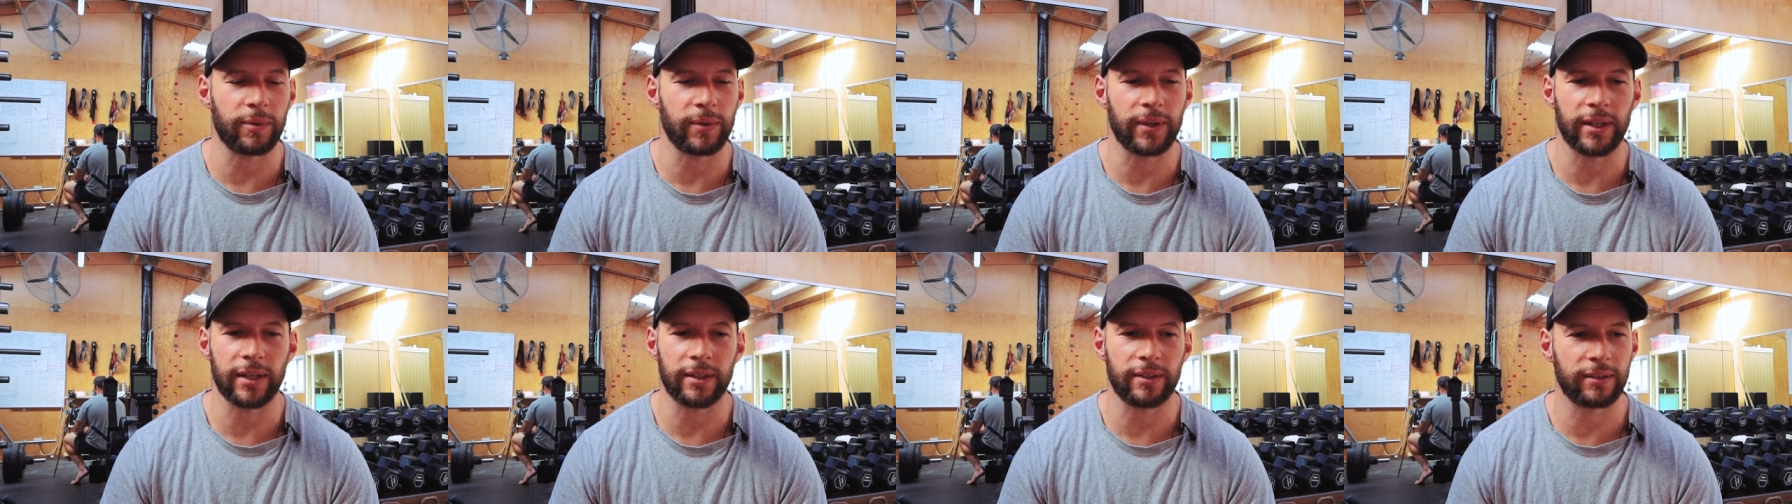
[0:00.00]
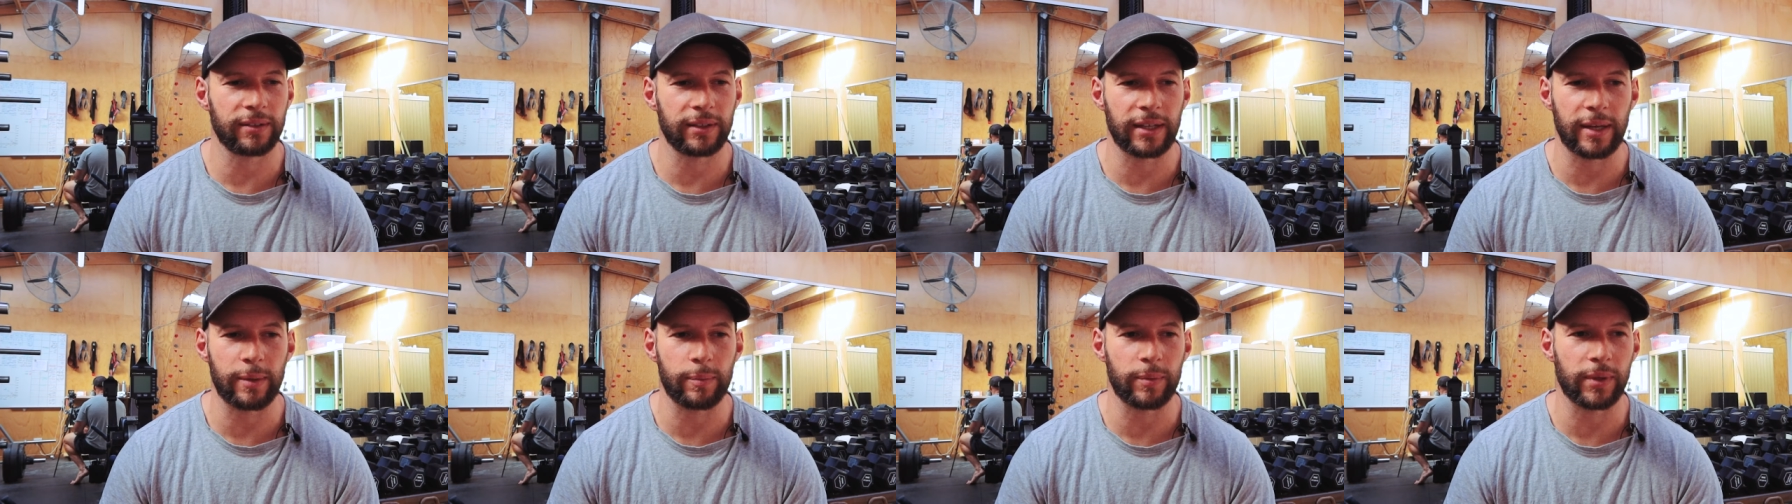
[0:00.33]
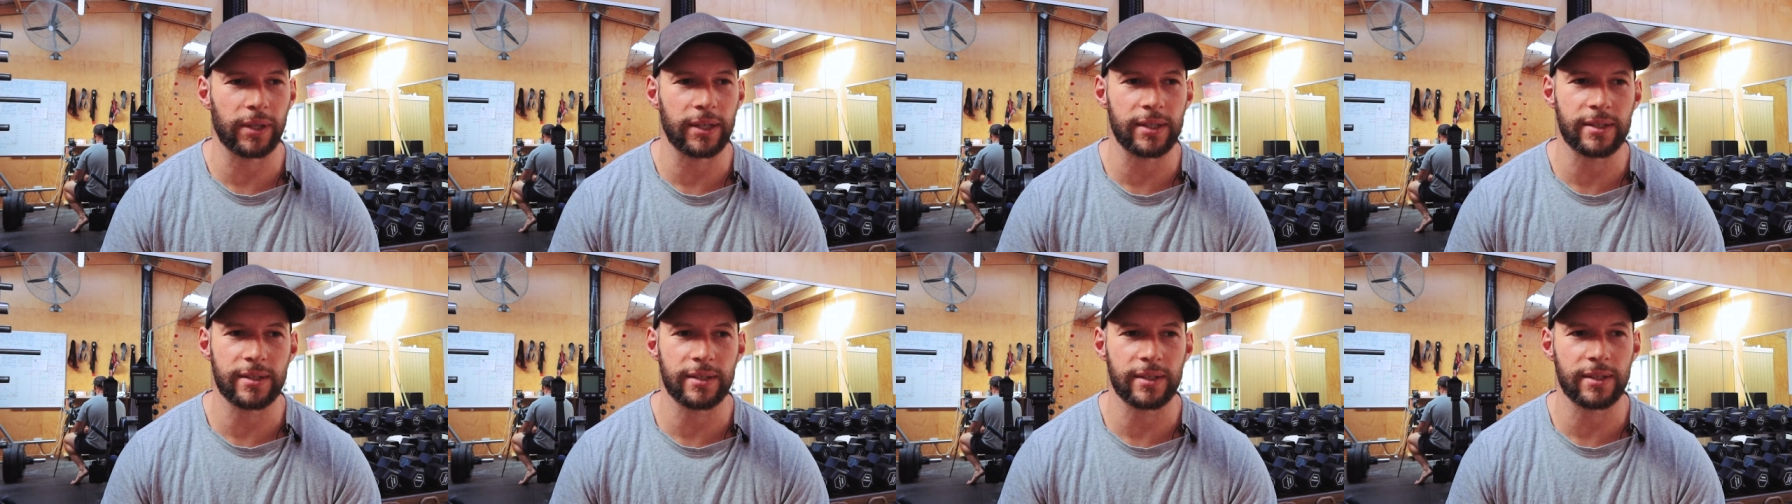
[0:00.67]
we had
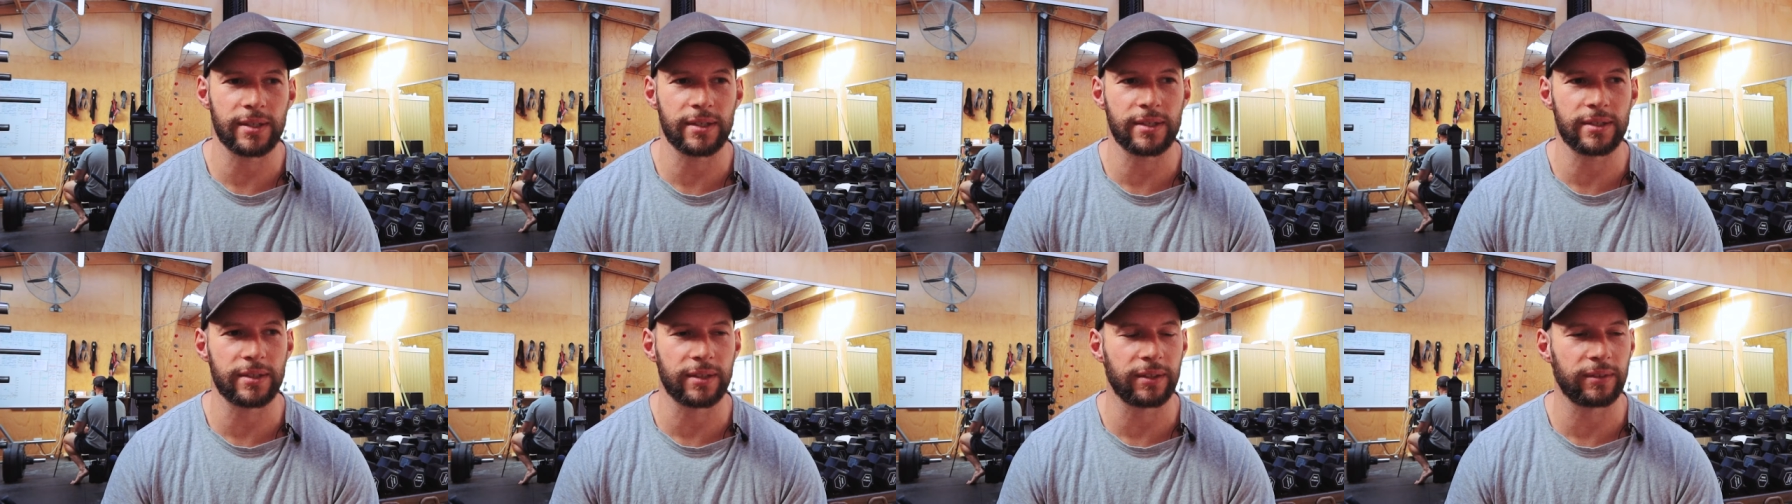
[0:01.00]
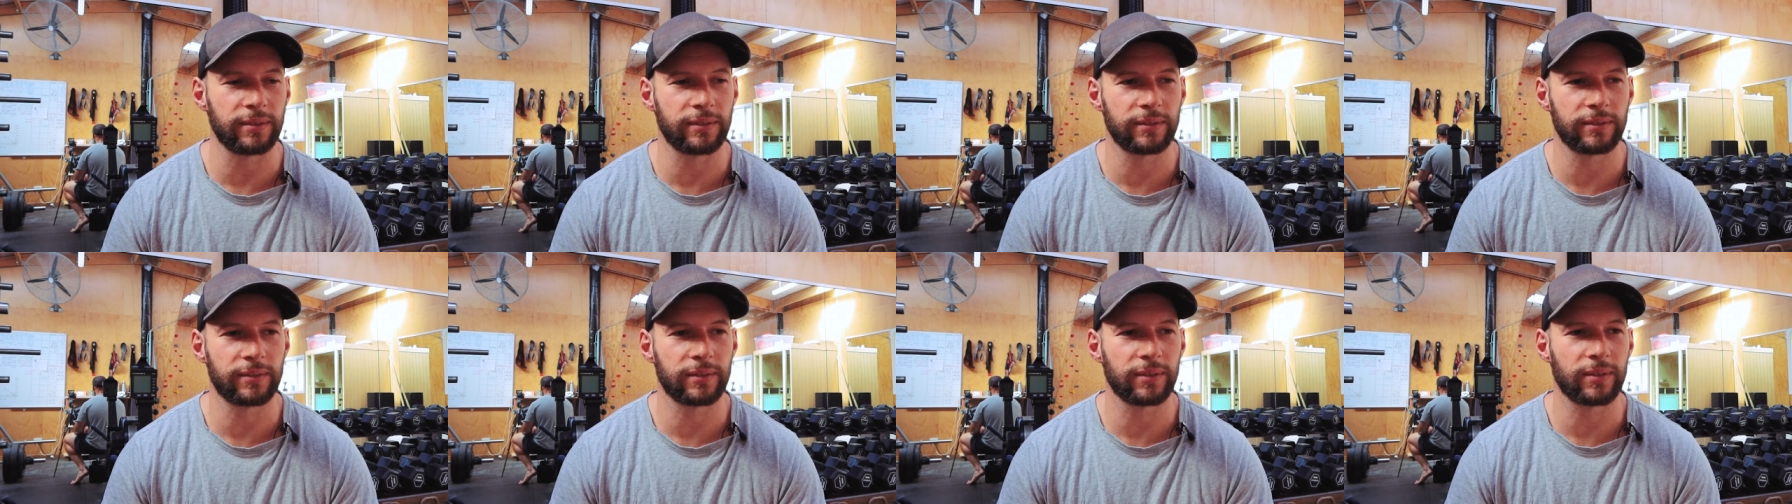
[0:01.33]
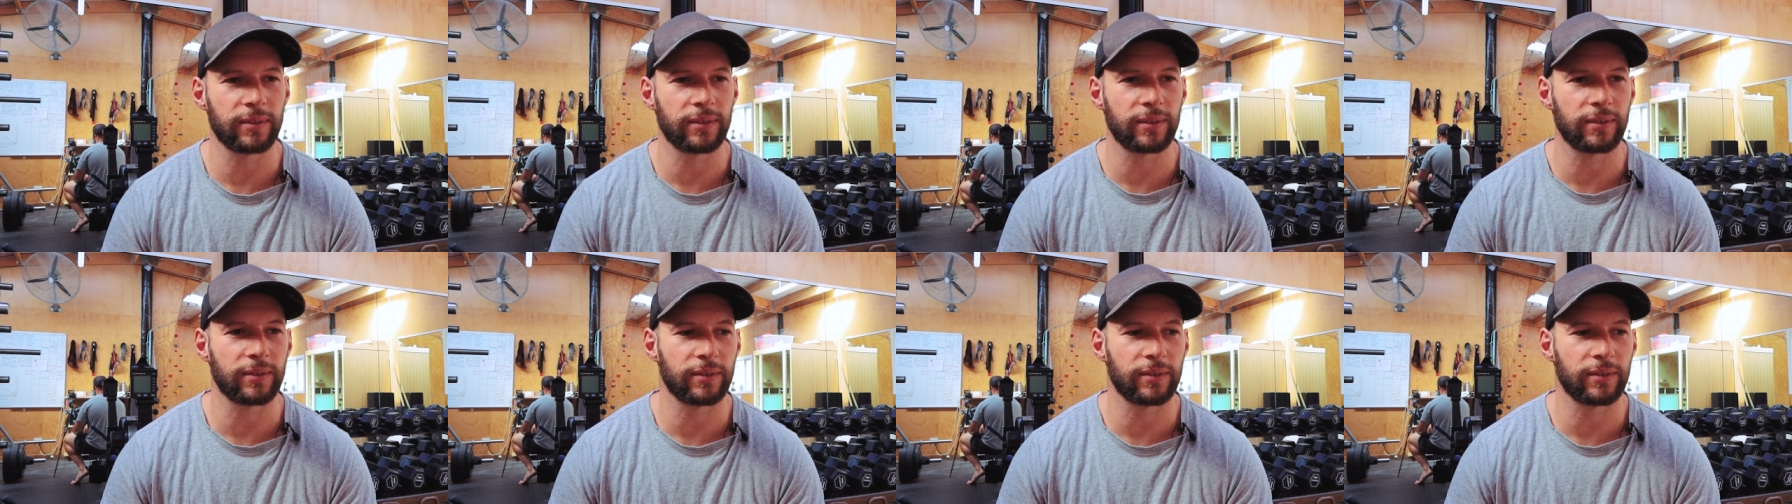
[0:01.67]
ambulances and